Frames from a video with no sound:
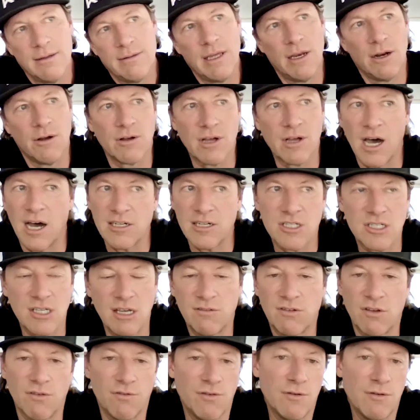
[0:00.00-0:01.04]
you know, gosh,
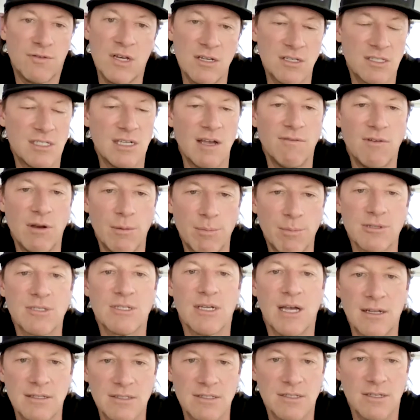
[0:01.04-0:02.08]
saves you 50 to
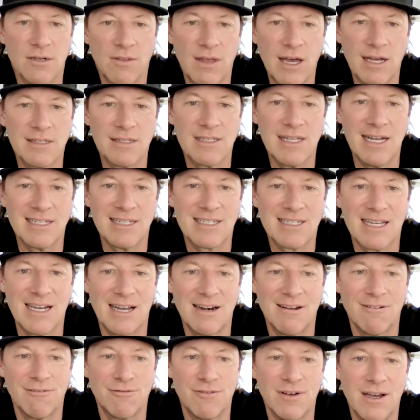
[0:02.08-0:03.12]
70%. So that that's
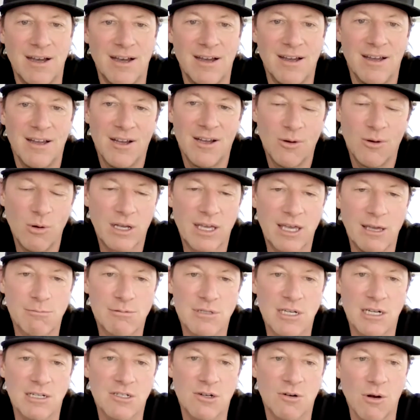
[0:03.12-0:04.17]
kind of uh, what
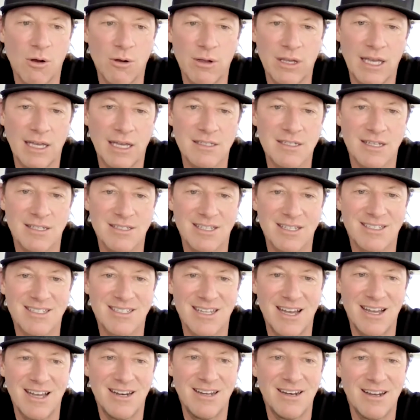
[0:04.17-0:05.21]
keeps us growing, gets us
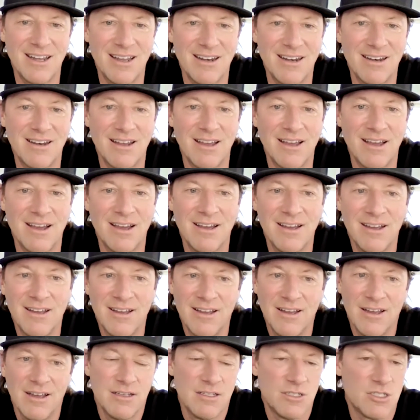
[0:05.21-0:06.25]
excited. And uh,
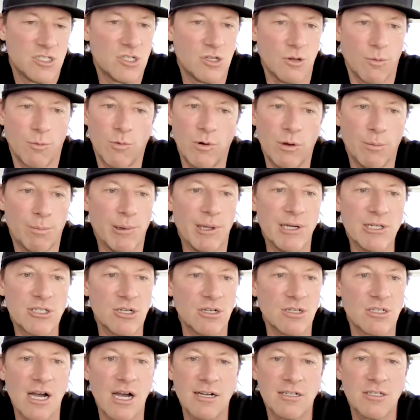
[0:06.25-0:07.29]
it's a real pleasure
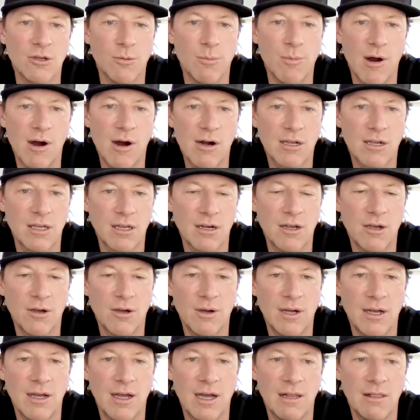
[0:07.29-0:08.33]
to talk to you, Mark. You know,
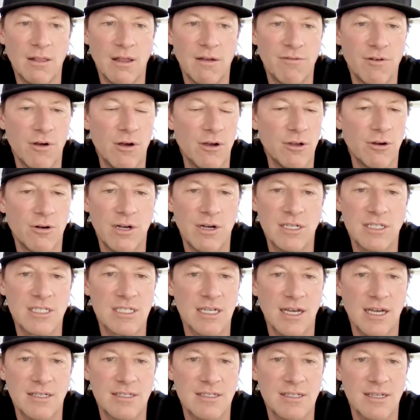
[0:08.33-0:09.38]
I, I love all your
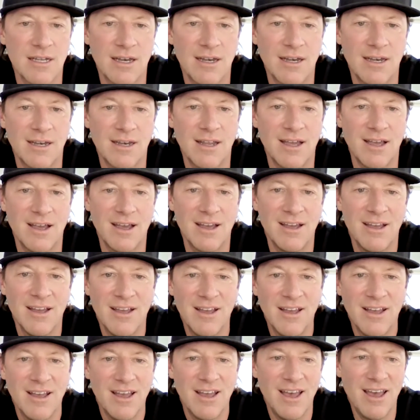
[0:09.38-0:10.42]
insights and, uh,
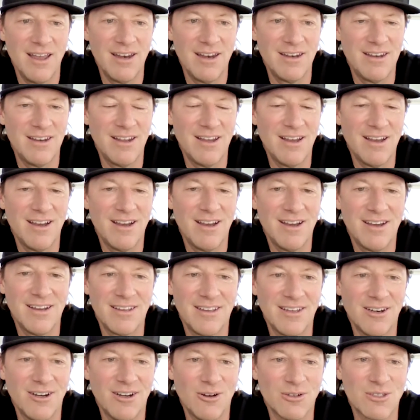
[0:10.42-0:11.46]
and uh,
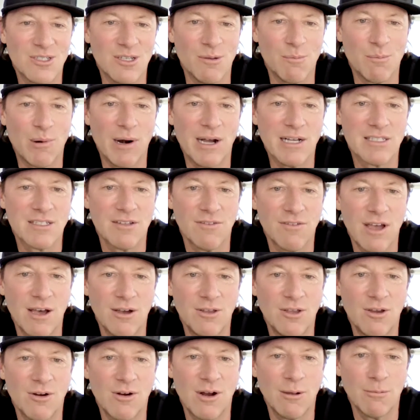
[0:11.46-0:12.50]
you know it's impressive how
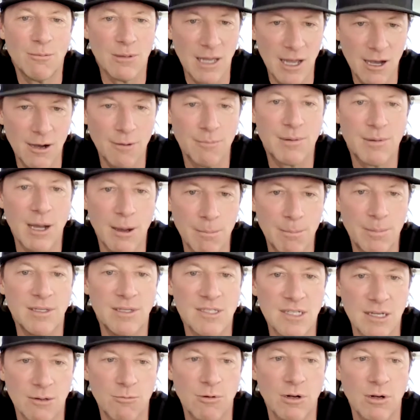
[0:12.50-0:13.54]
you're able to help
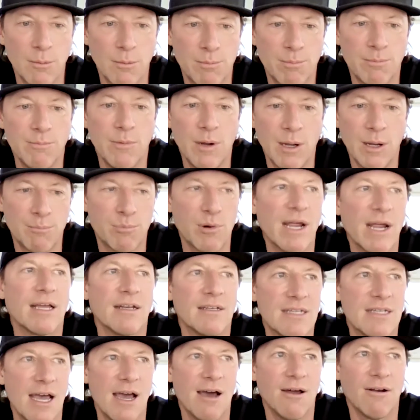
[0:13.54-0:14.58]
companies and really and break
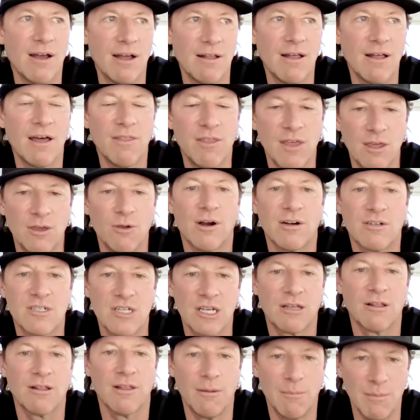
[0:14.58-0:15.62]
it down. I, I, think you
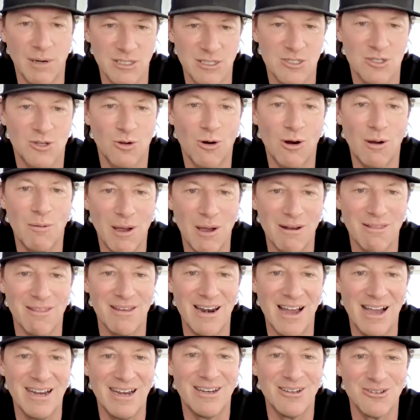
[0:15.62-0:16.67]
articulate my story better
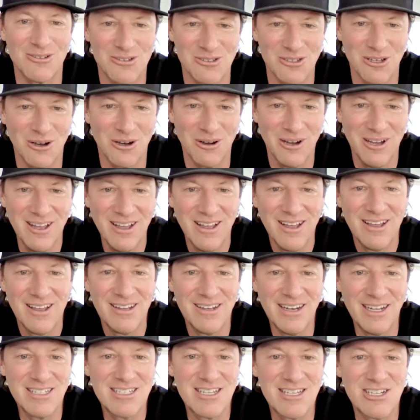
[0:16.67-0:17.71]
than I do. So
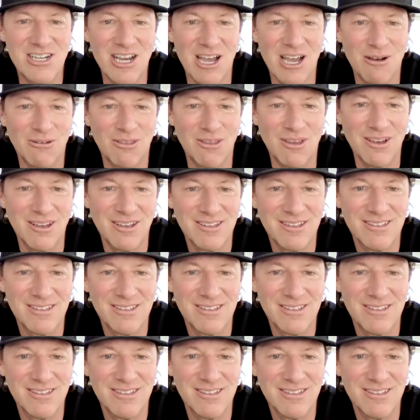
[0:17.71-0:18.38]
nice to chat with you.